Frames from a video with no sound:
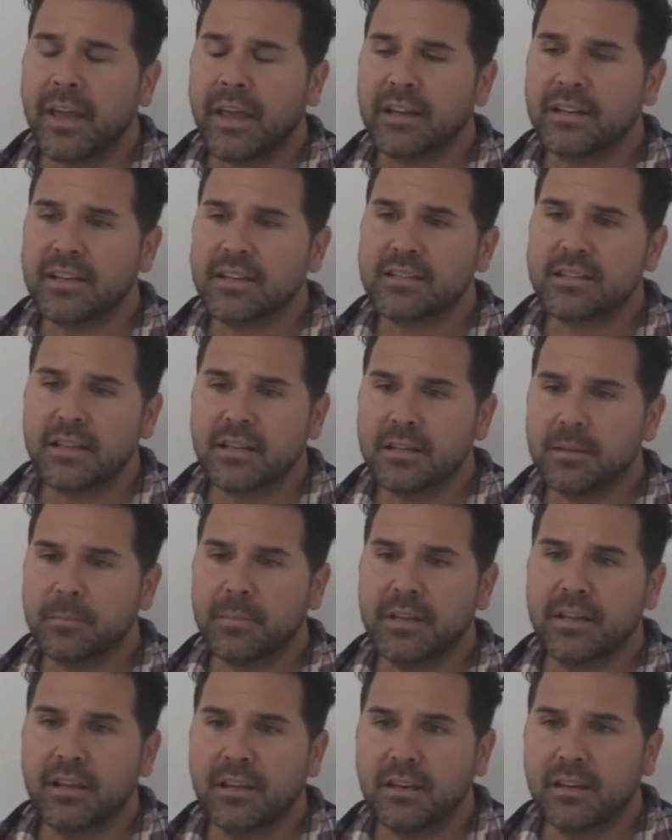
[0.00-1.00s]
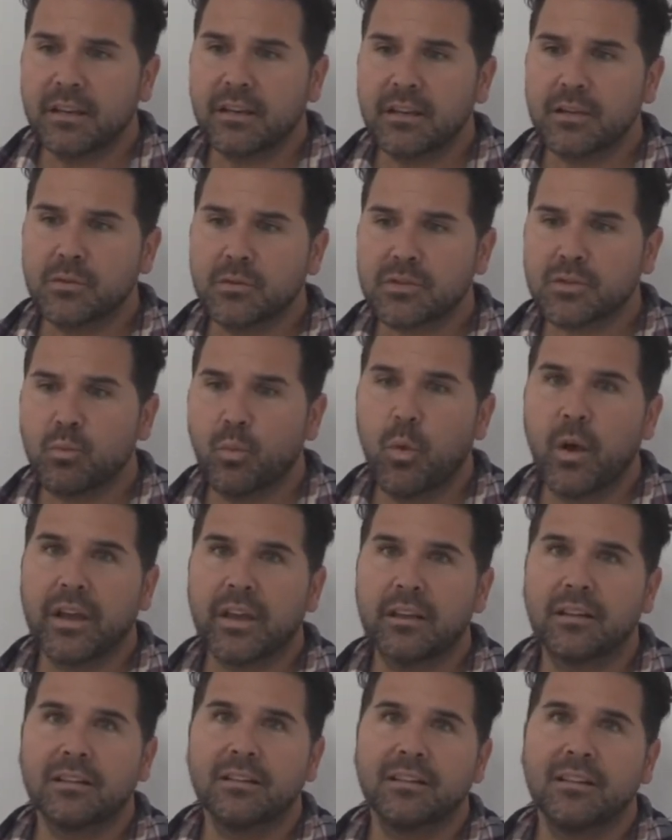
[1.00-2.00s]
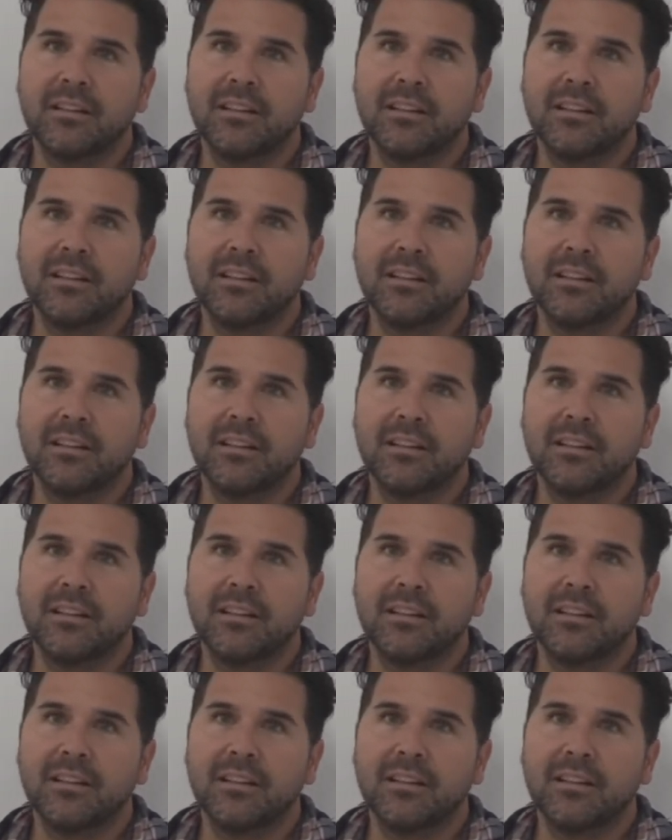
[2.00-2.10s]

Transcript: And they say in the beginning he was white